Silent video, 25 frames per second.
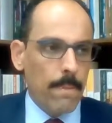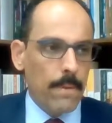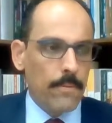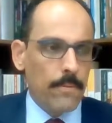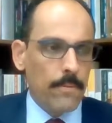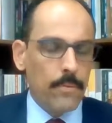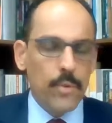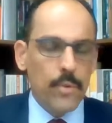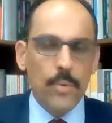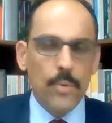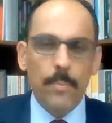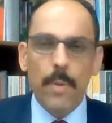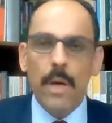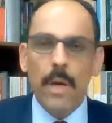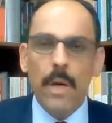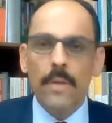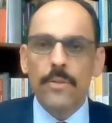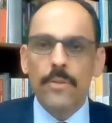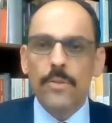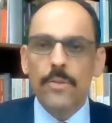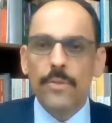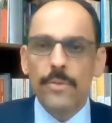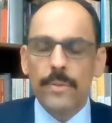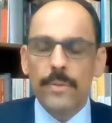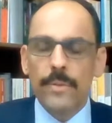
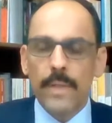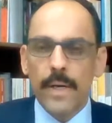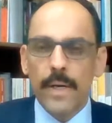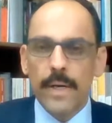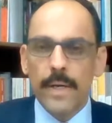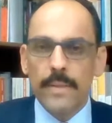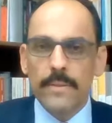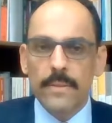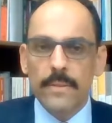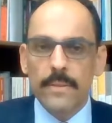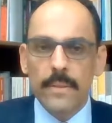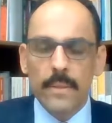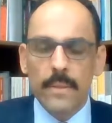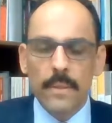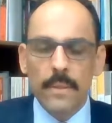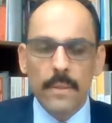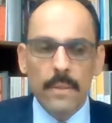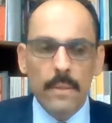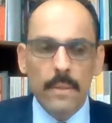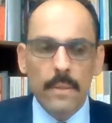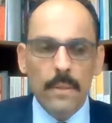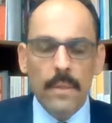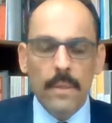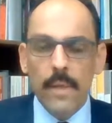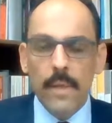respond to that
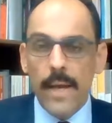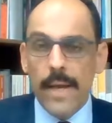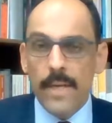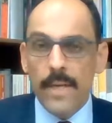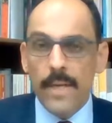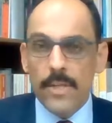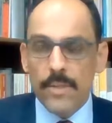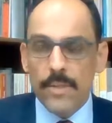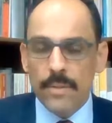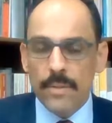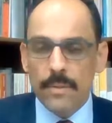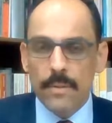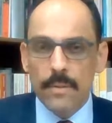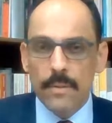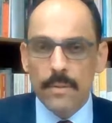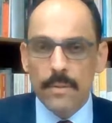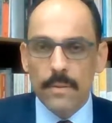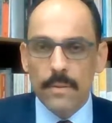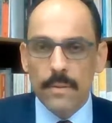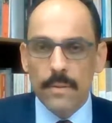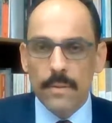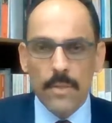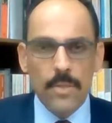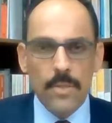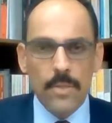in action,
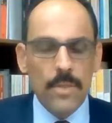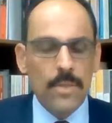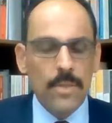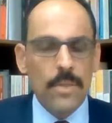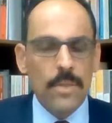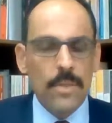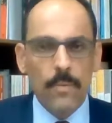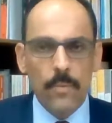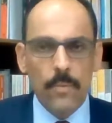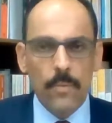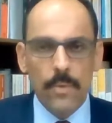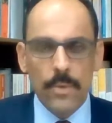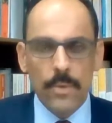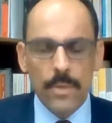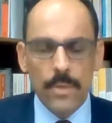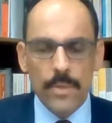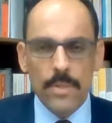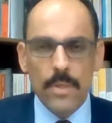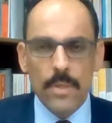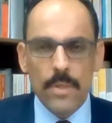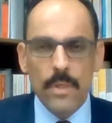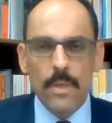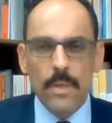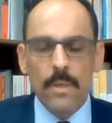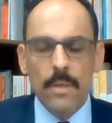not just in
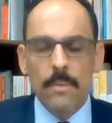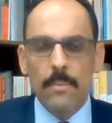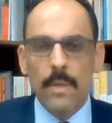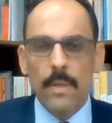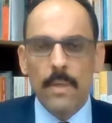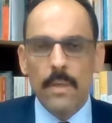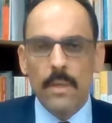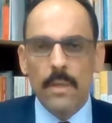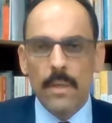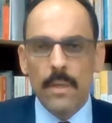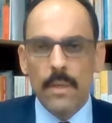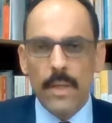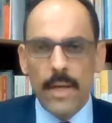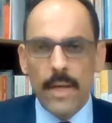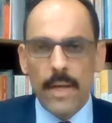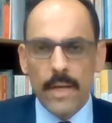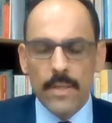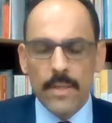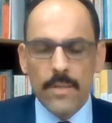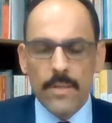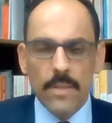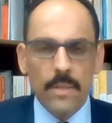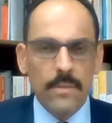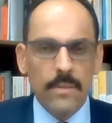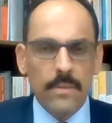words, but in
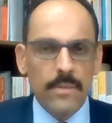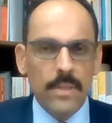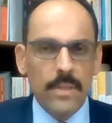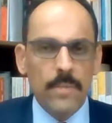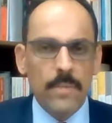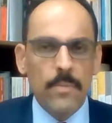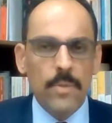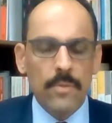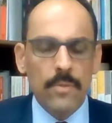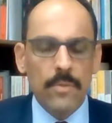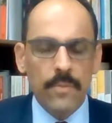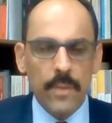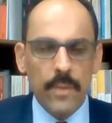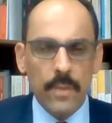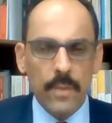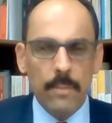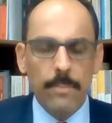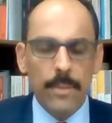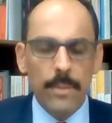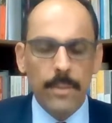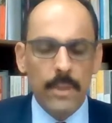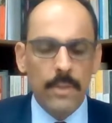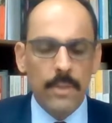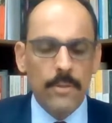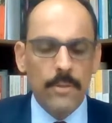action, in terms of
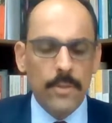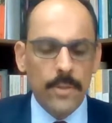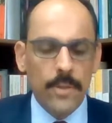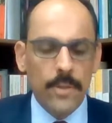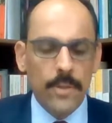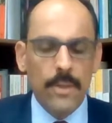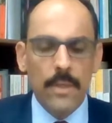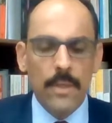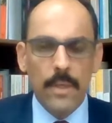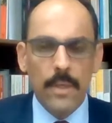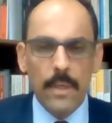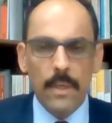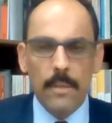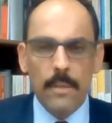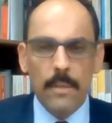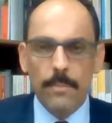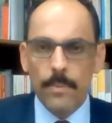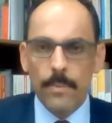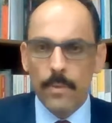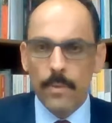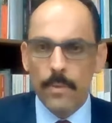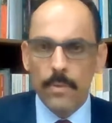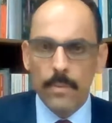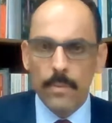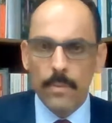helping Turkey
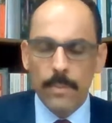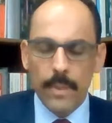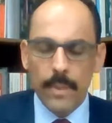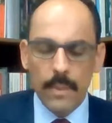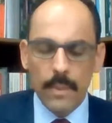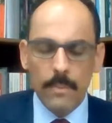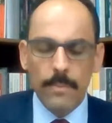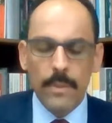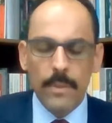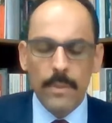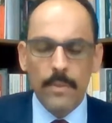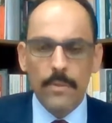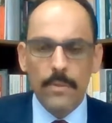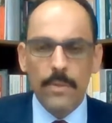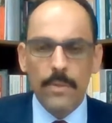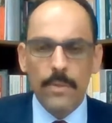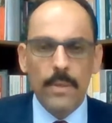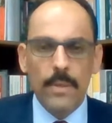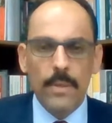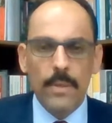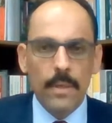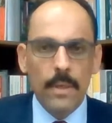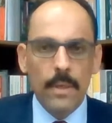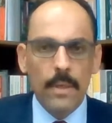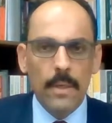help Europe, helping
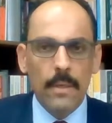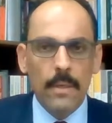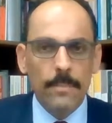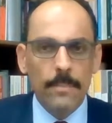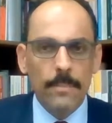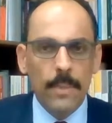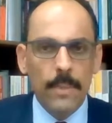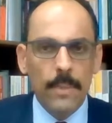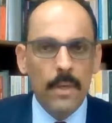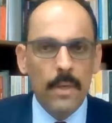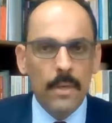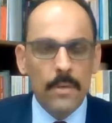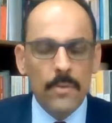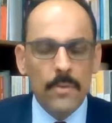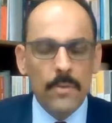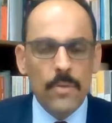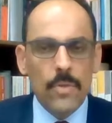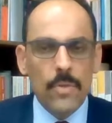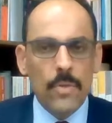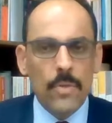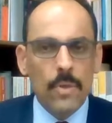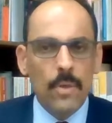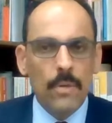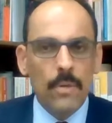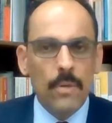Turkey help
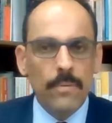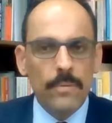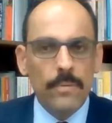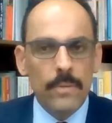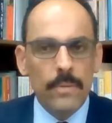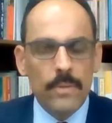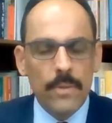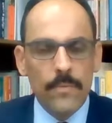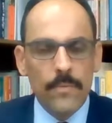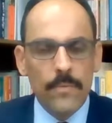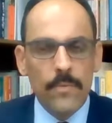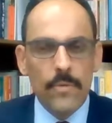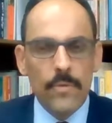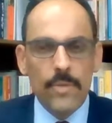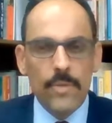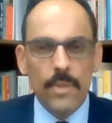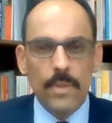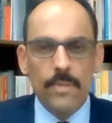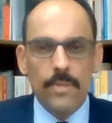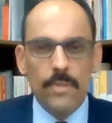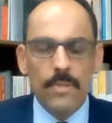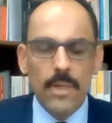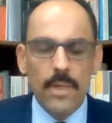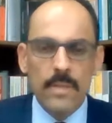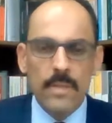resolve the
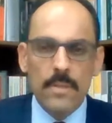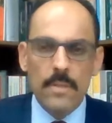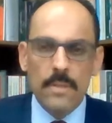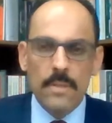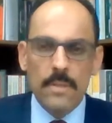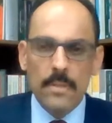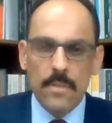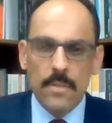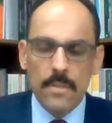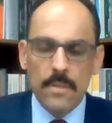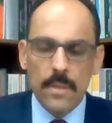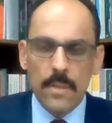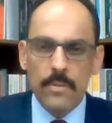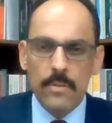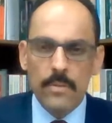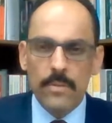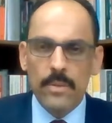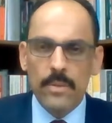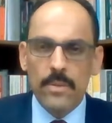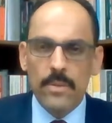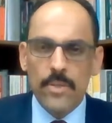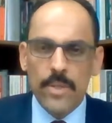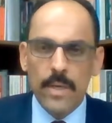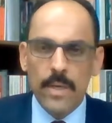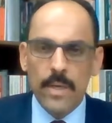refugee crisis, the
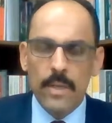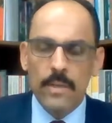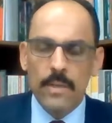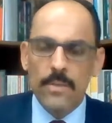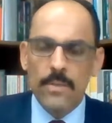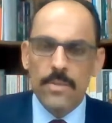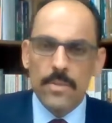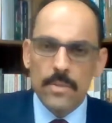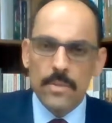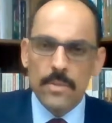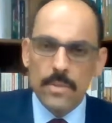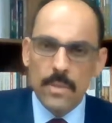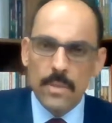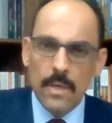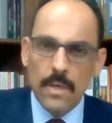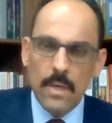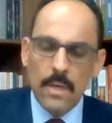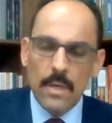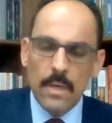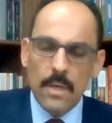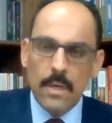security challenges,